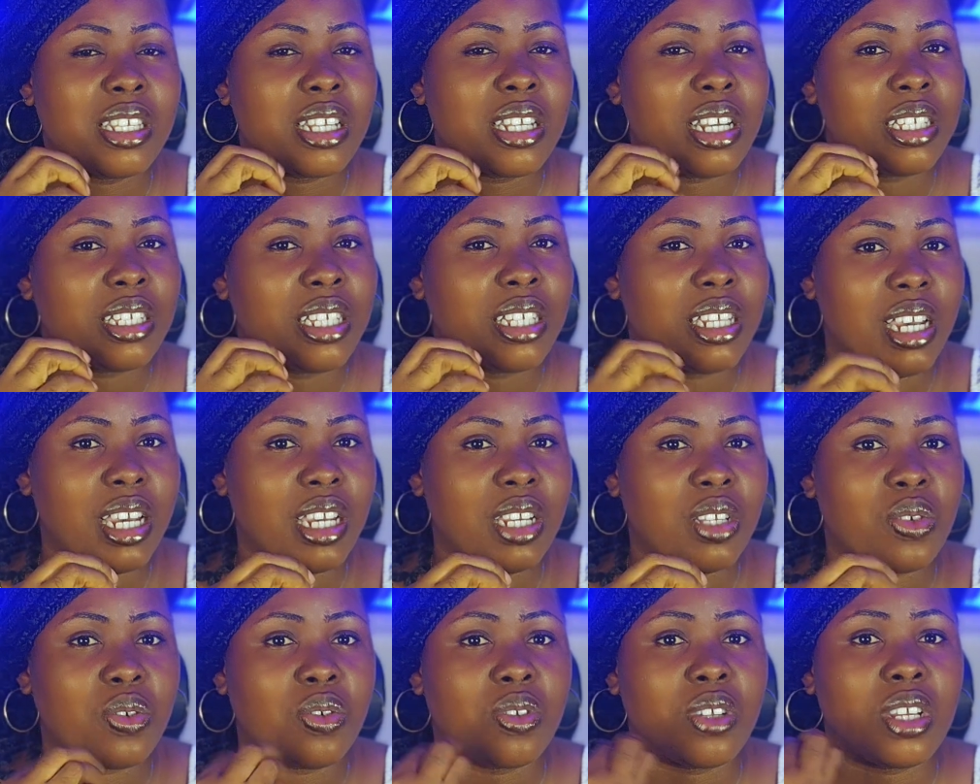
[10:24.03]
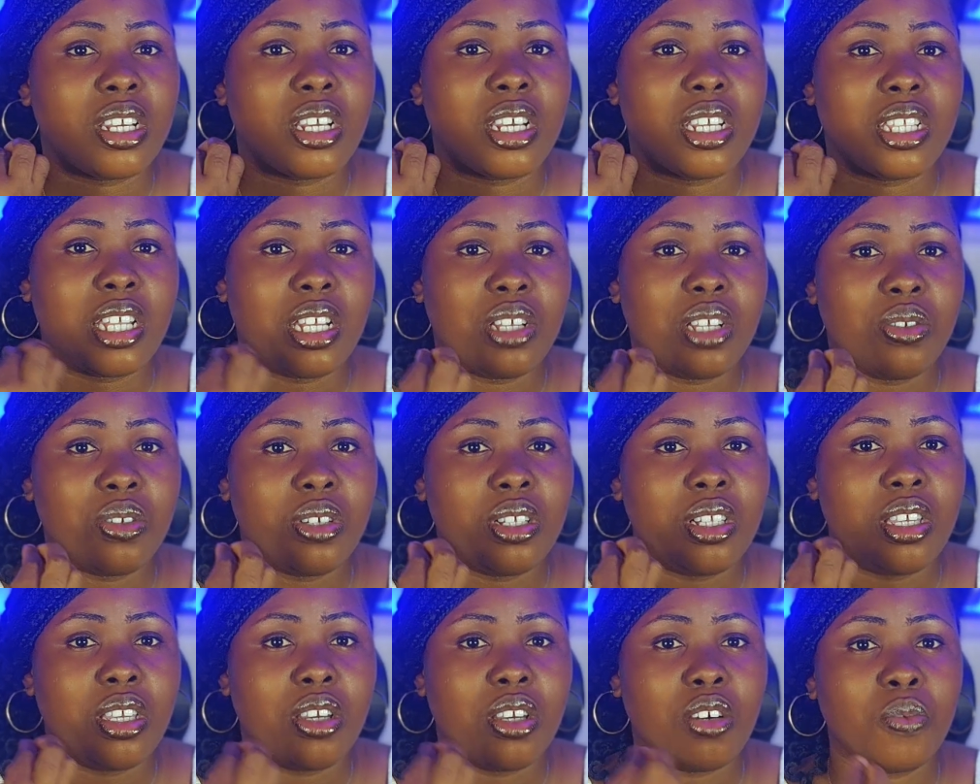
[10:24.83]
this. It's an AI tool that can
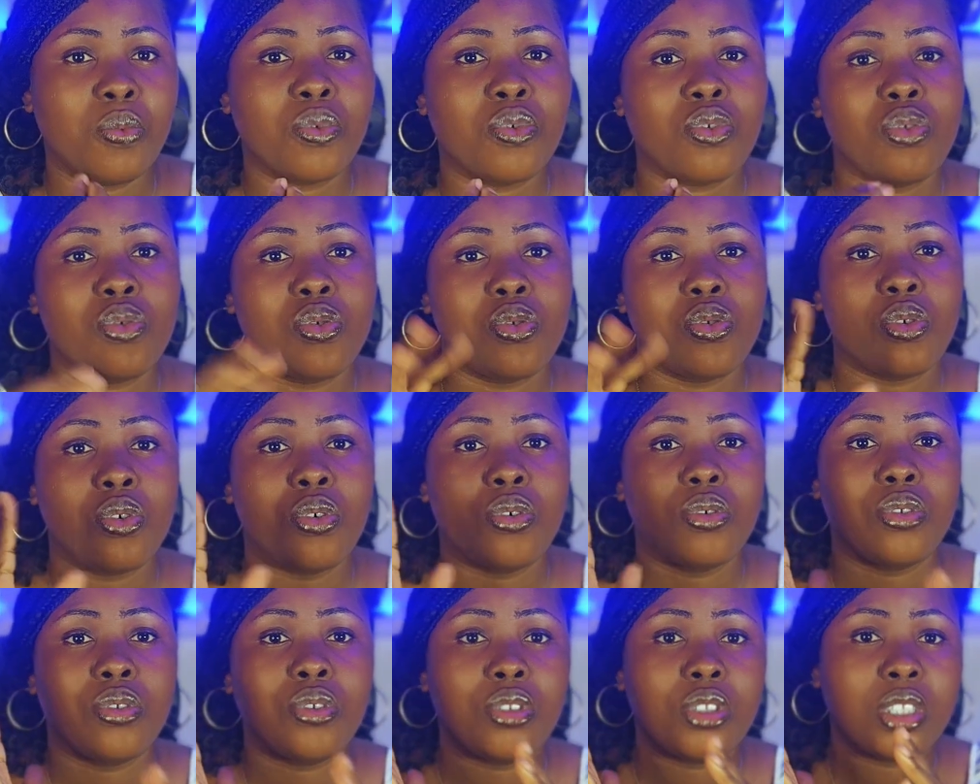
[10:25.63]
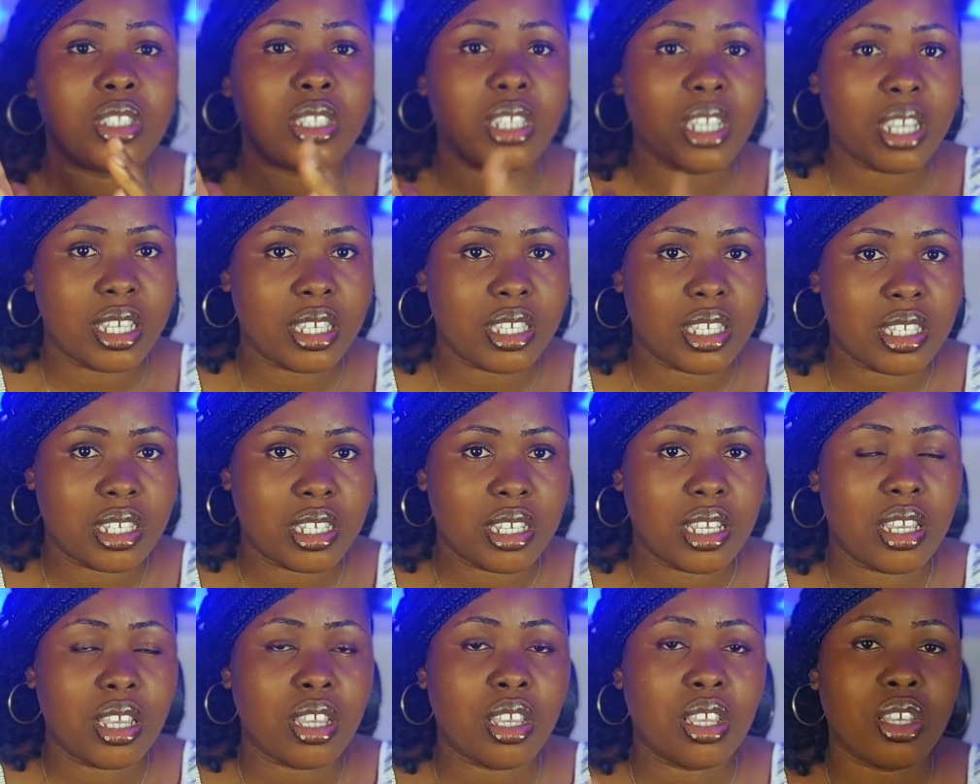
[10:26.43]
actually help you to turn
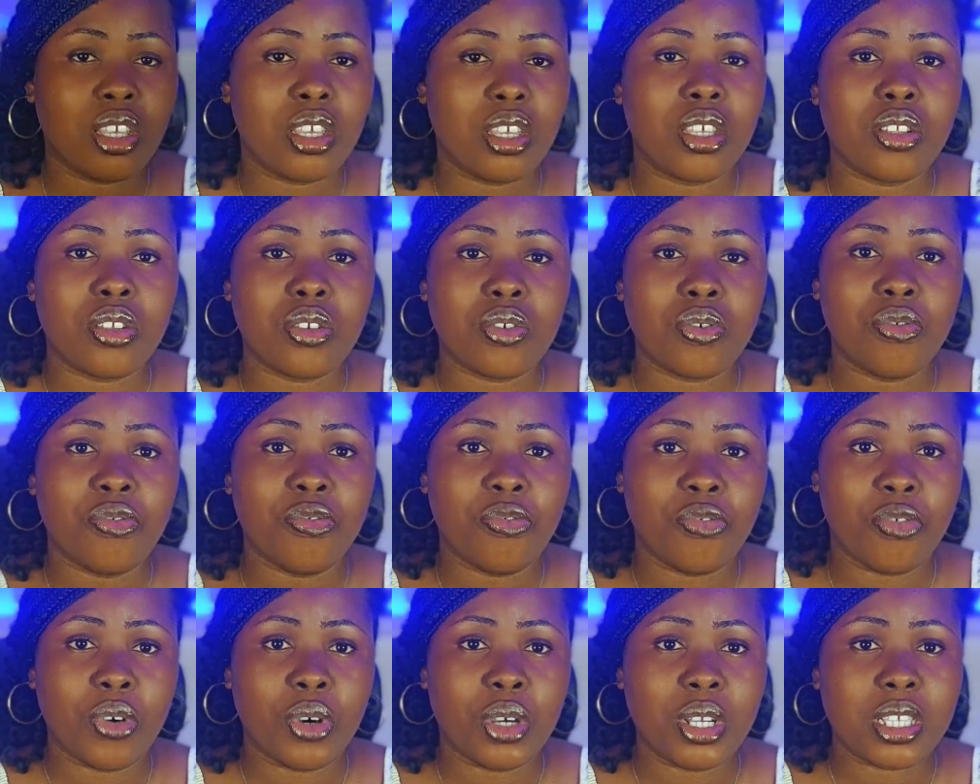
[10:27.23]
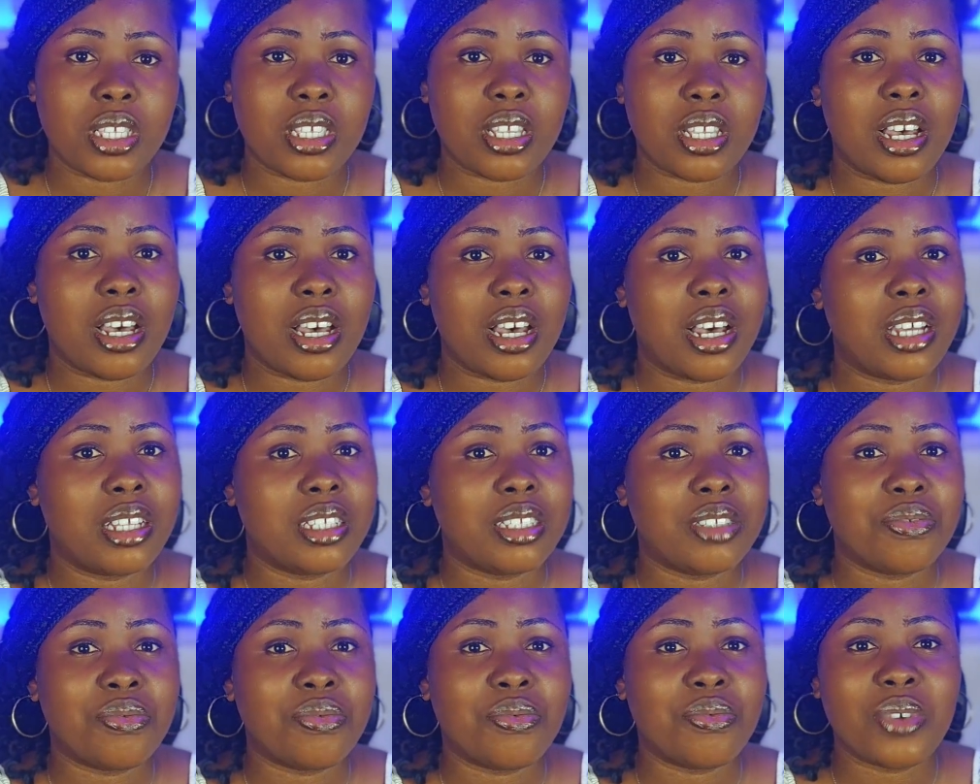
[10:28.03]
text into voice,
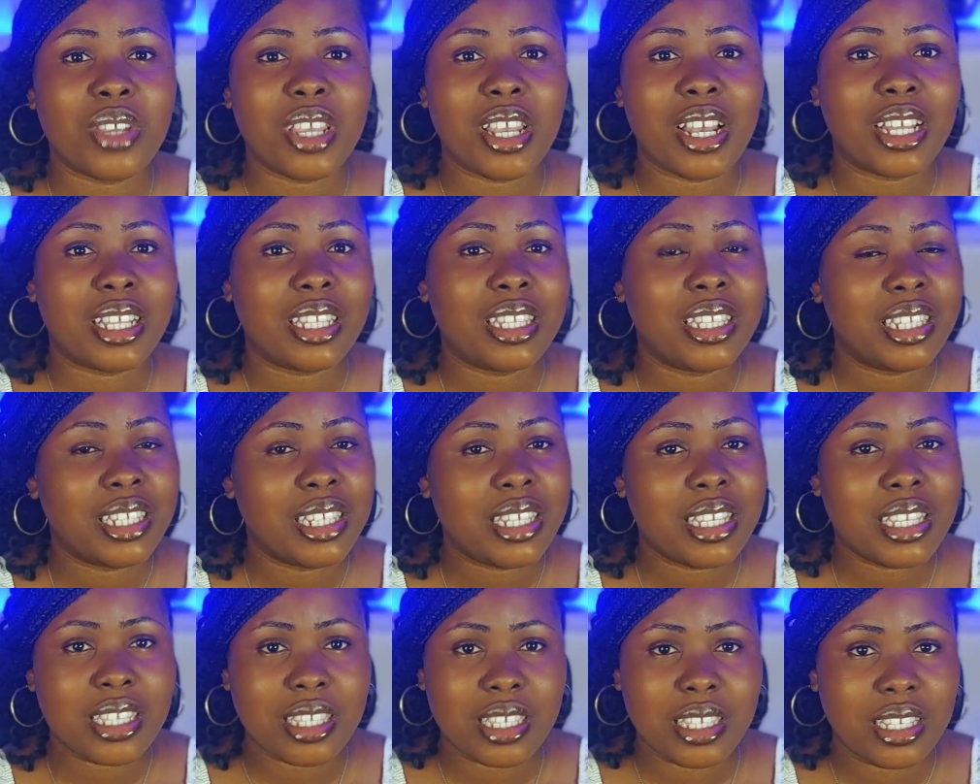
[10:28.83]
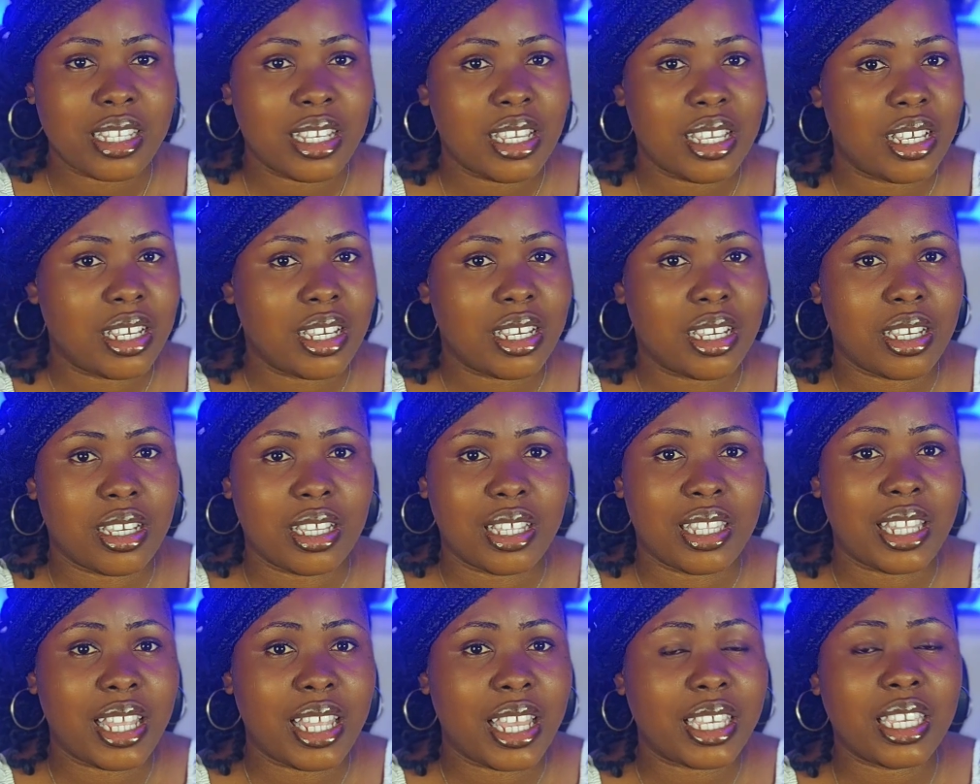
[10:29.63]
and realistic,
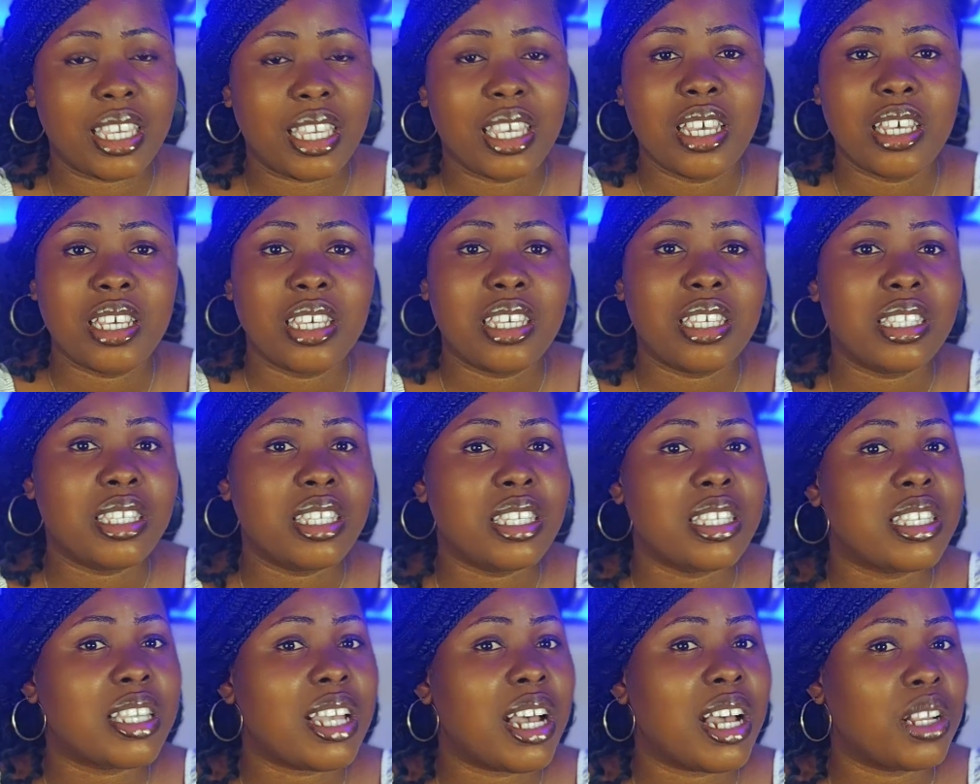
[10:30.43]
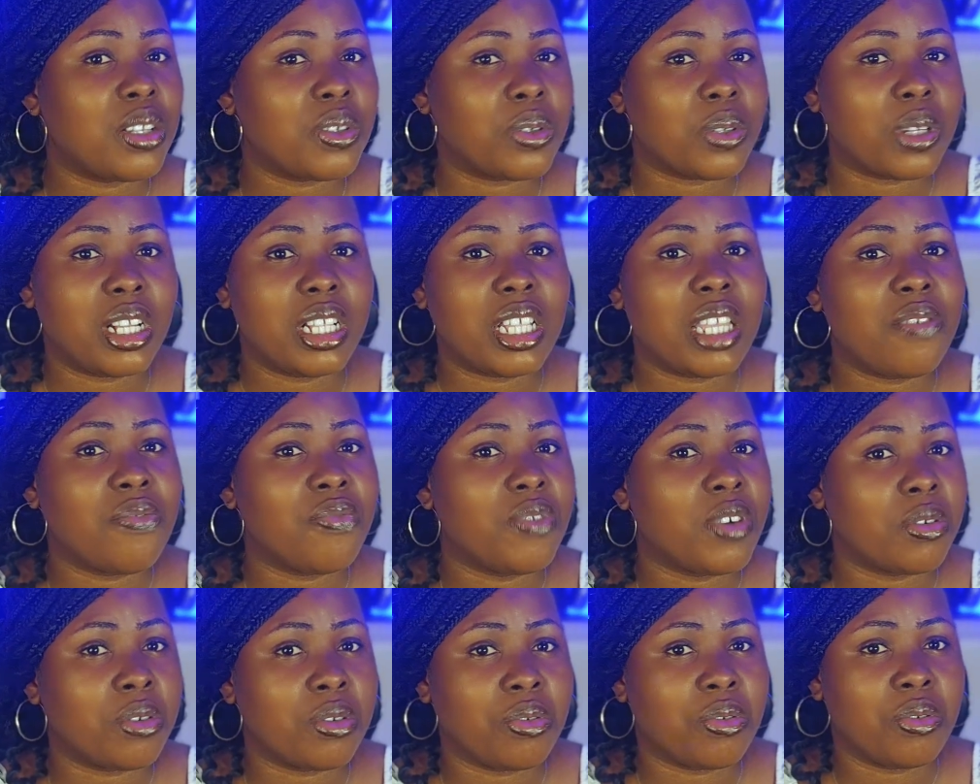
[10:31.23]
like it is actually
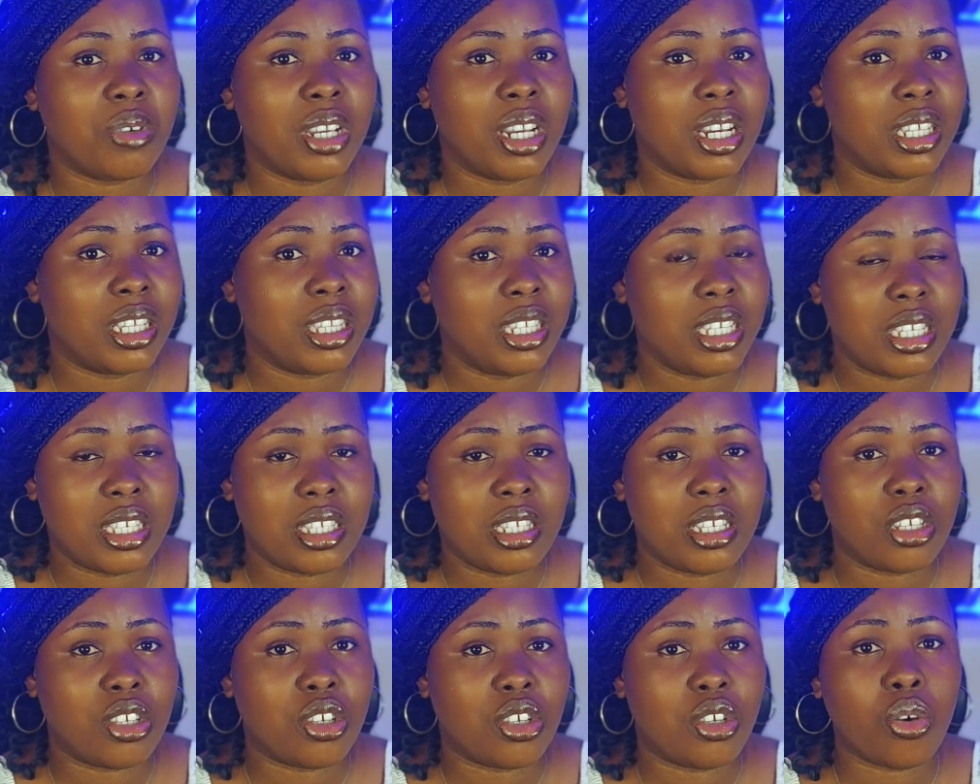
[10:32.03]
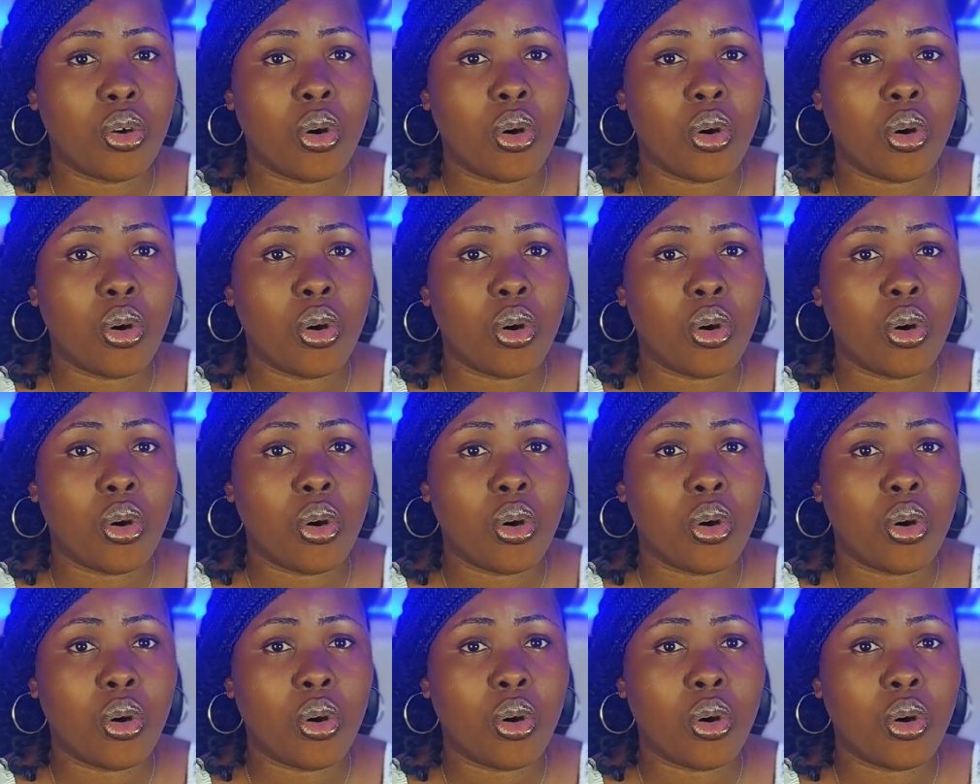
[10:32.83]
very realistic.